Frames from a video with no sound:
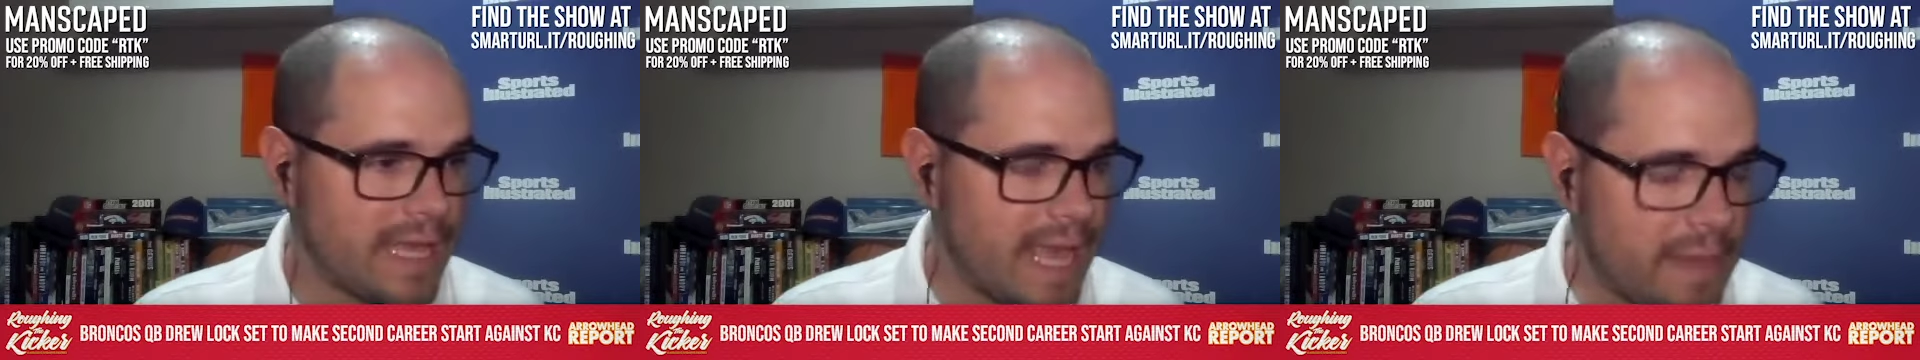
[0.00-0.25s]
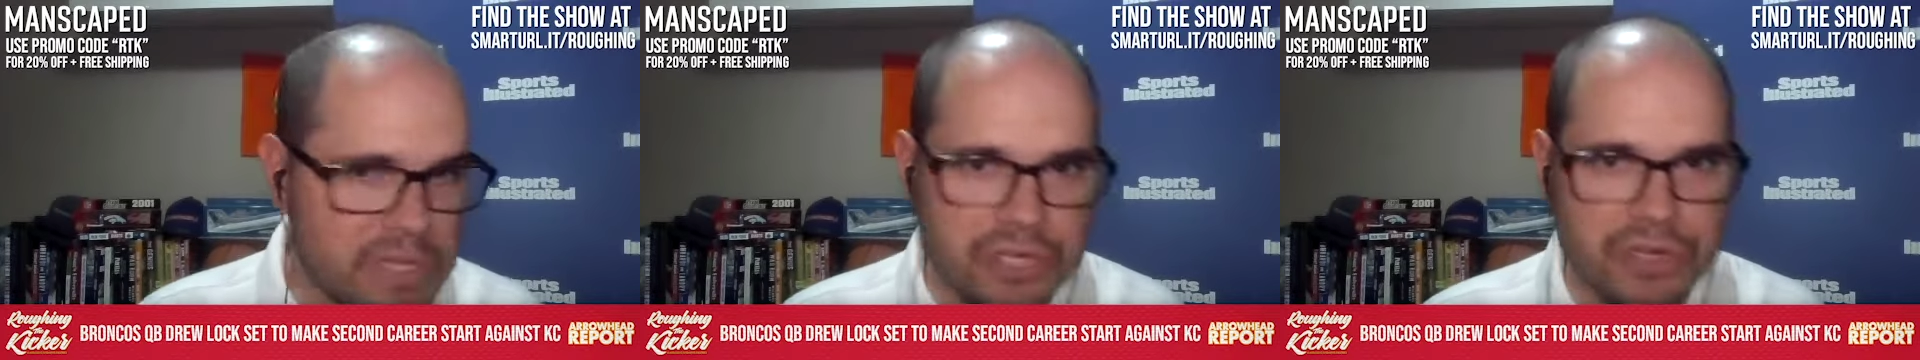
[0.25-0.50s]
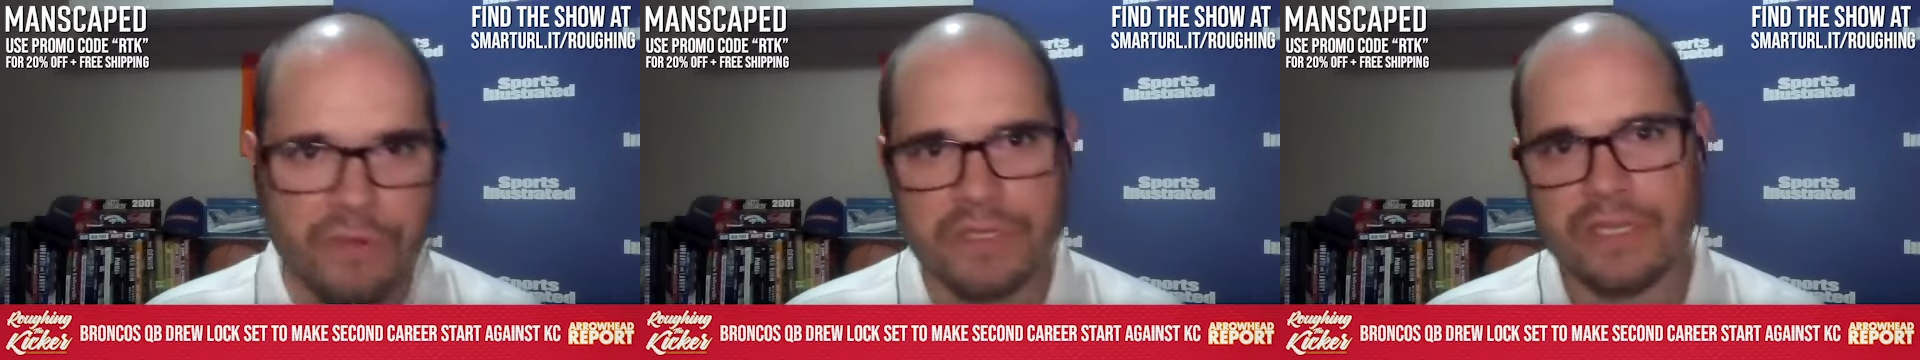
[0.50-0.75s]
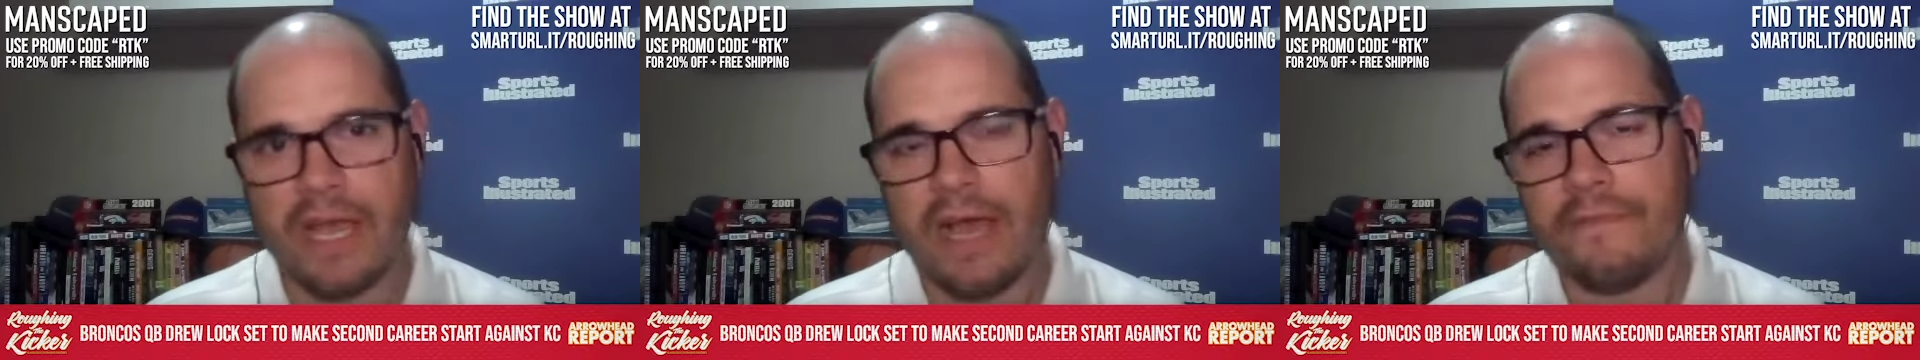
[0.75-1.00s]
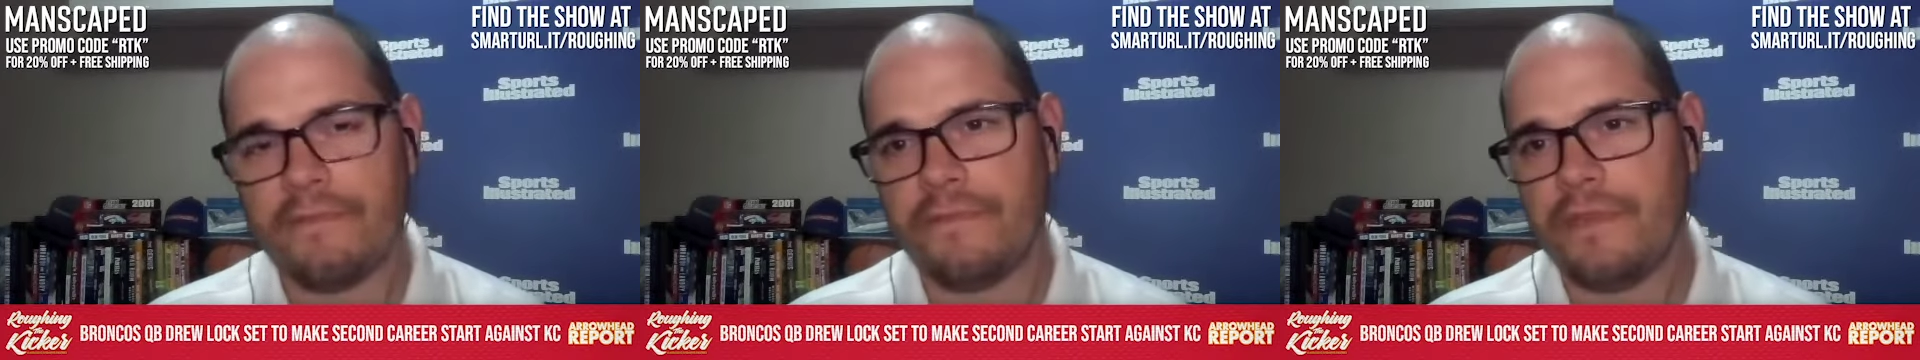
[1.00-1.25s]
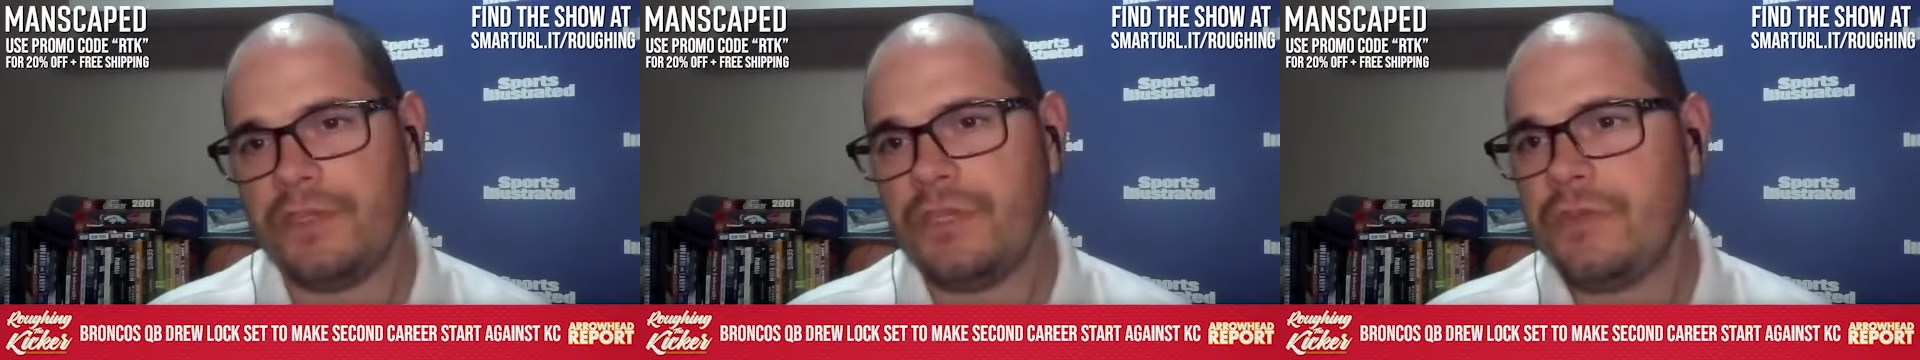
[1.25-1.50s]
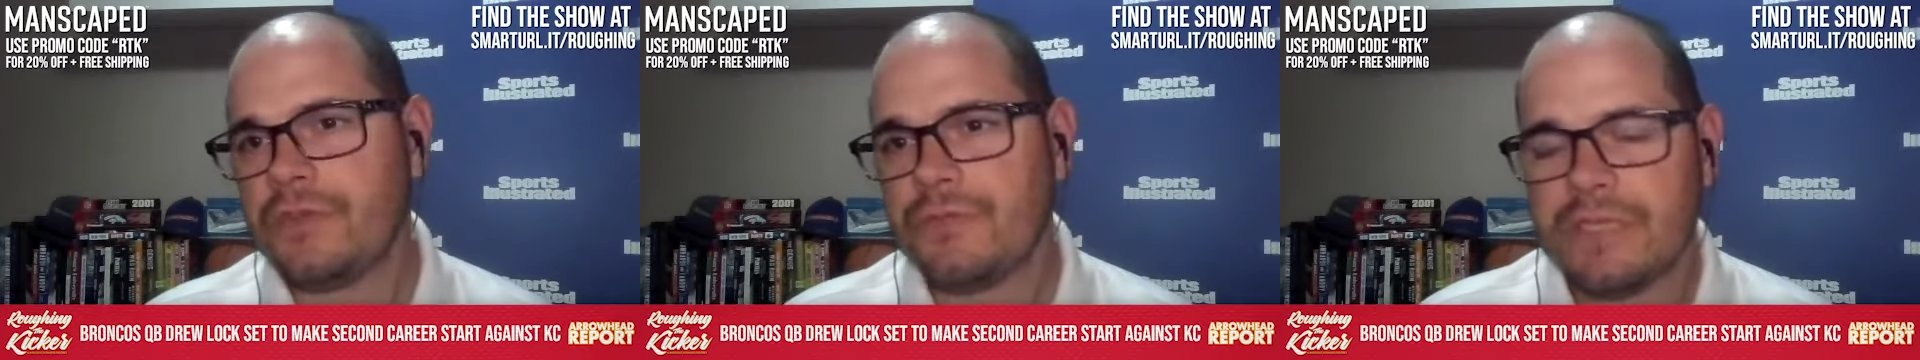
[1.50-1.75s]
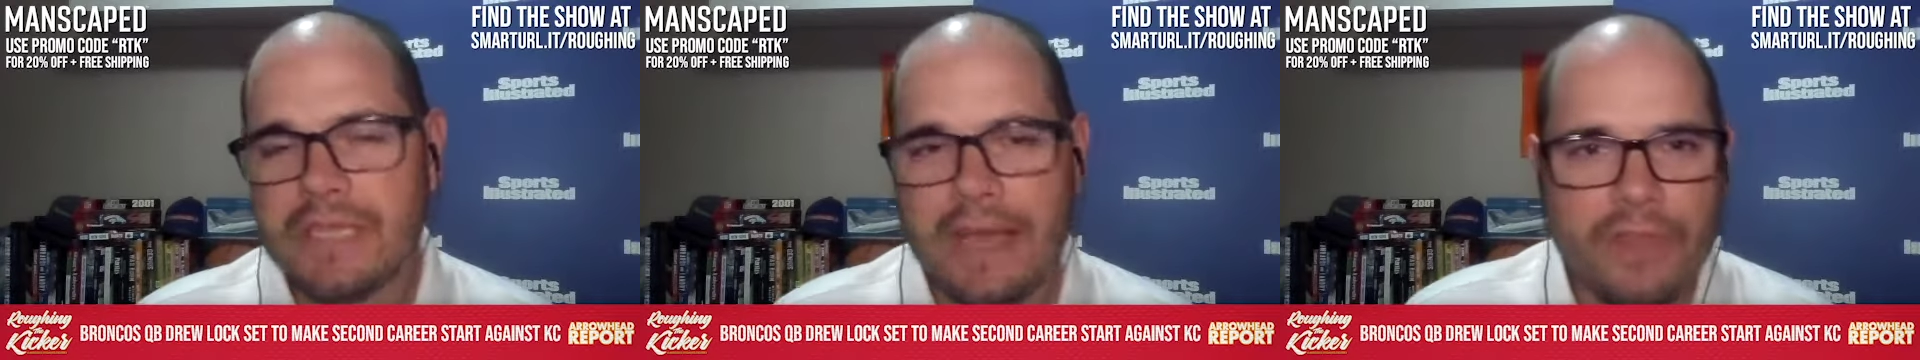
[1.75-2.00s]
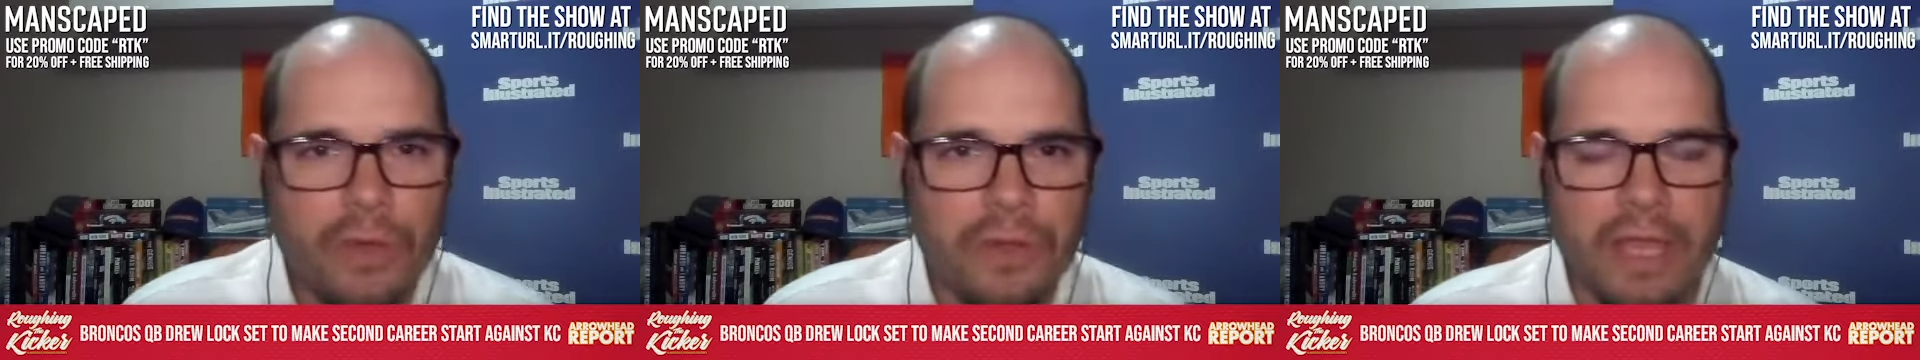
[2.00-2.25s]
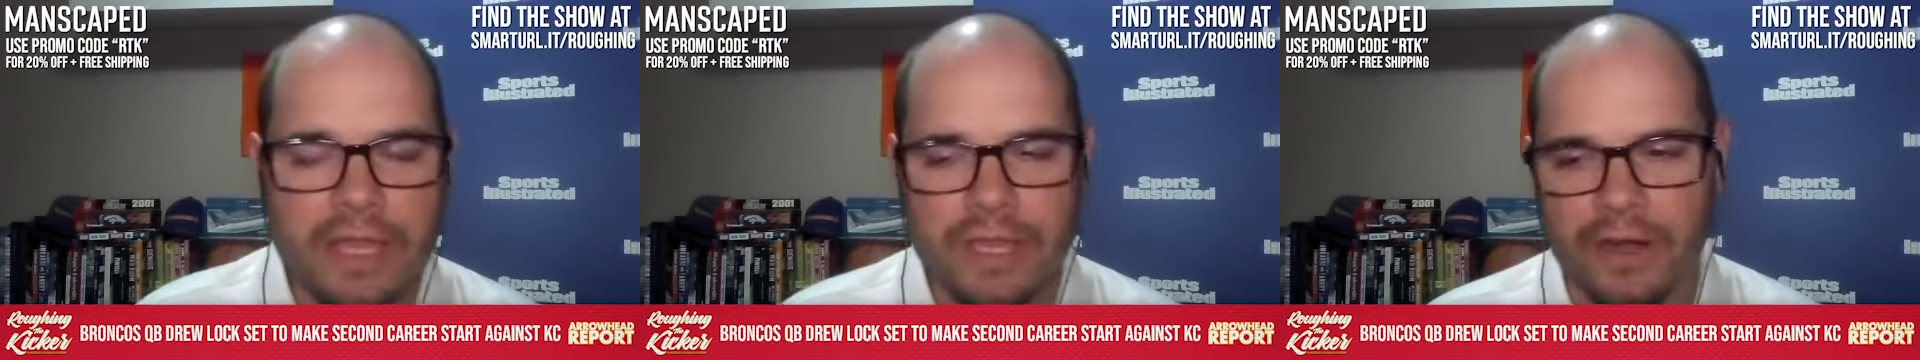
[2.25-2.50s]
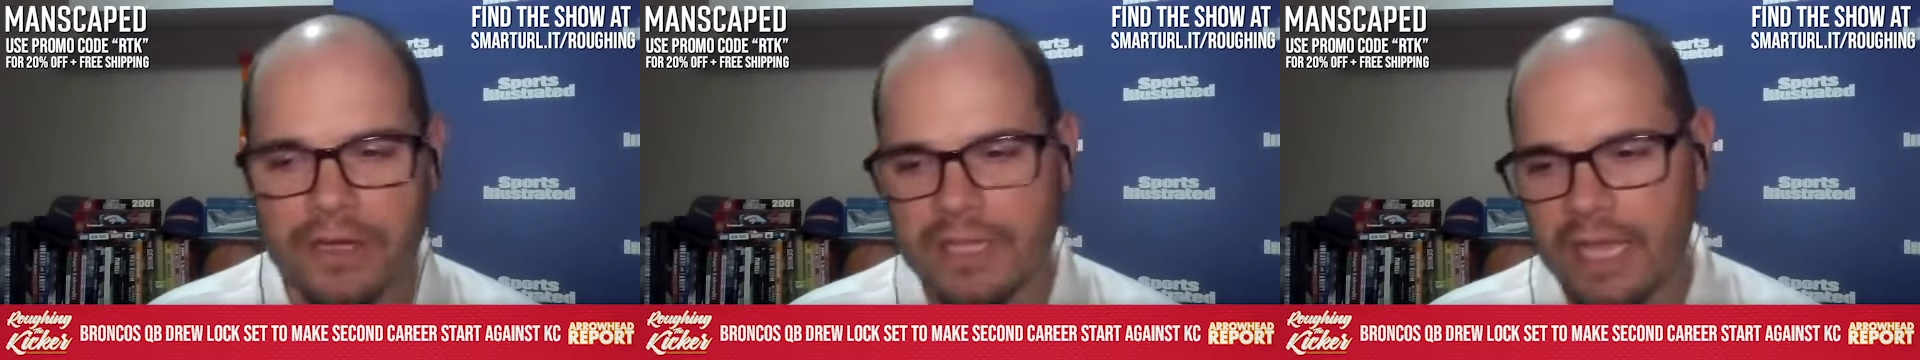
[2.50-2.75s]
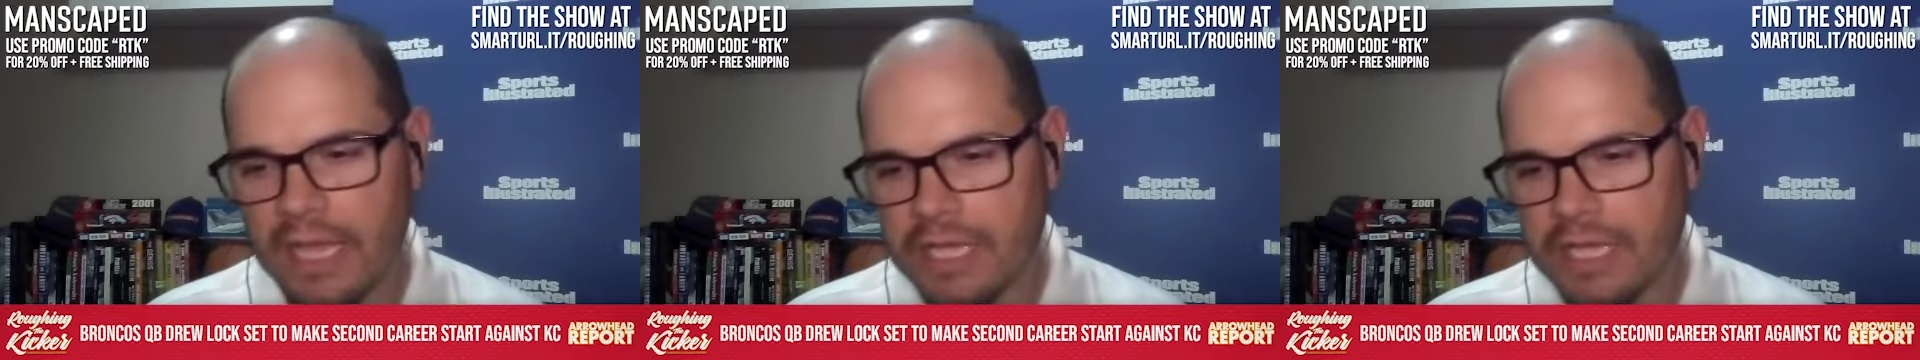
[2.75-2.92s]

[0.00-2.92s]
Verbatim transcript: Chemistry was off, the juice was off, the whole nine yards.